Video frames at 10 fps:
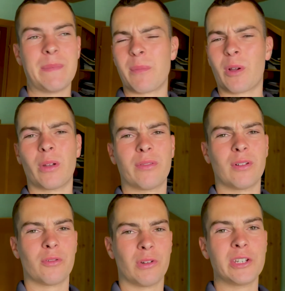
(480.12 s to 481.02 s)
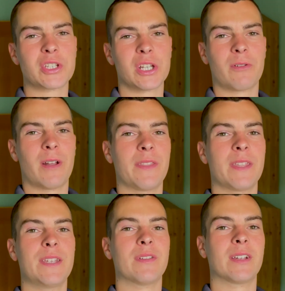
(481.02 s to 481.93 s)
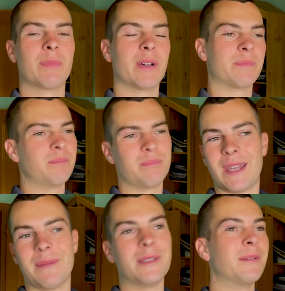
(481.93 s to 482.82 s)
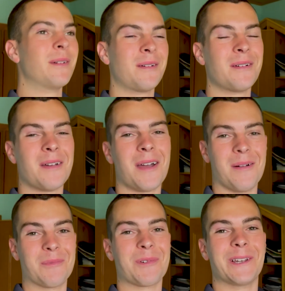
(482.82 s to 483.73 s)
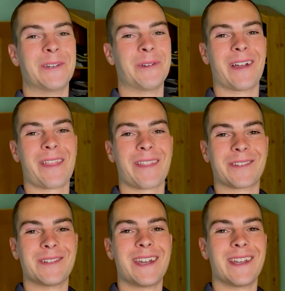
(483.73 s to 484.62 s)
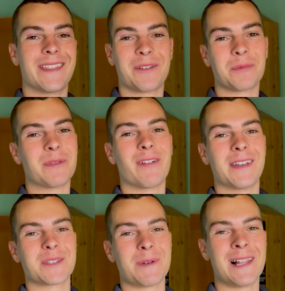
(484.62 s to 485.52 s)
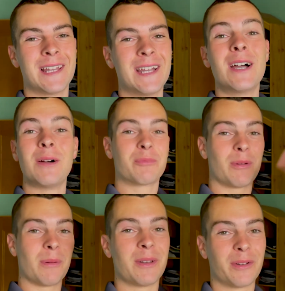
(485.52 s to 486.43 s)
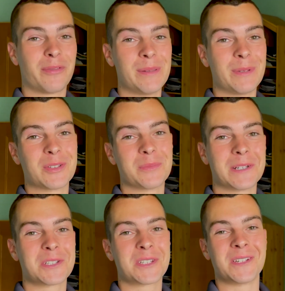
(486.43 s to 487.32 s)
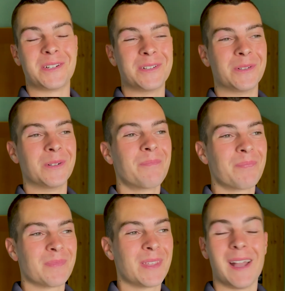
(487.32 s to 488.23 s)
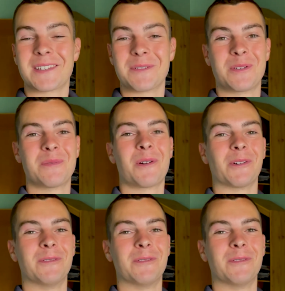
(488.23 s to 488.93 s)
I'm going for a really chill run in the evening, but maybe I'm really doing nothing today and that would be fine as well. Probably not filming too much, so yeah, I'll see you tomorrow.